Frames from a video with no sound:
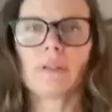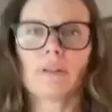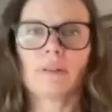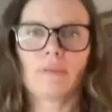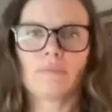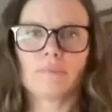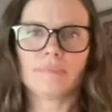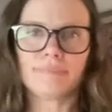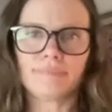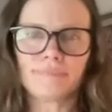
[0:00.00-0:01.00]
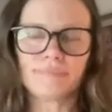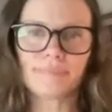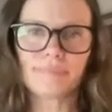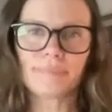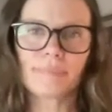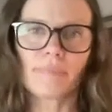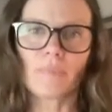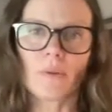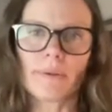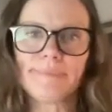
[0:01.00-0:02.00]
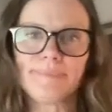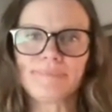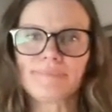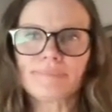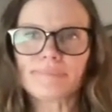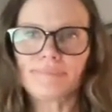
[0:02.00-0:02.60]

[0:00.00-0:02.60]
So for me, when